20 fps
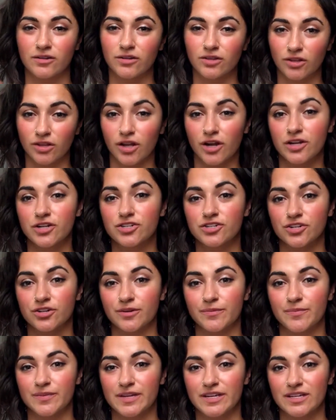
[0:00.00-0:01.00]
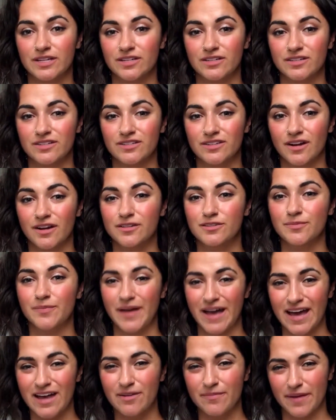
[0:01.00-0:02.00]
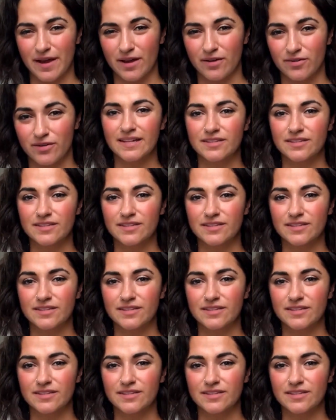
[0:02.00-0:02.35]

larger being talked bad about.